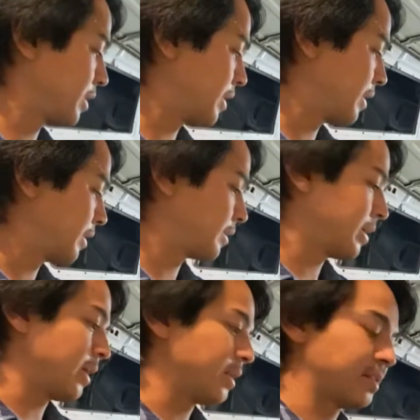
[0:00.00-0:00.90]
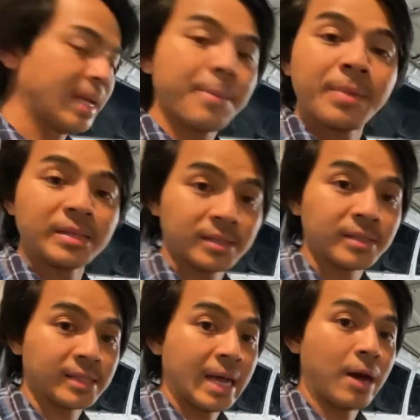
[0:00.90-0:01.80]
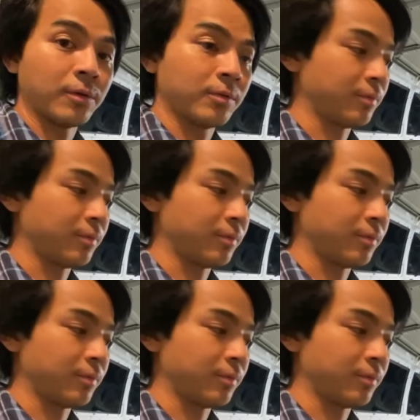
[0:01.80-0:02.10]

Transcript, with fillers: is it dampens the sound,